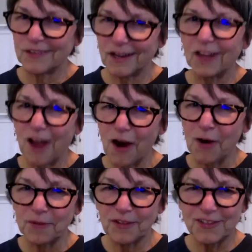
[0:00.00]

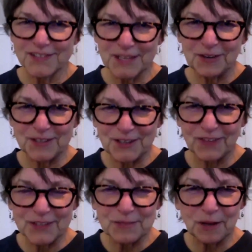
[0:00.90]
alarmed the Secret
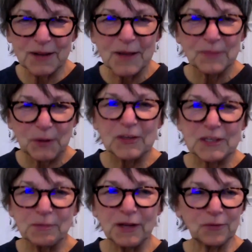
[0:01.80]
Service, but we
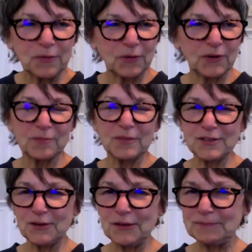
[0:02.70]
explained what we had been doing.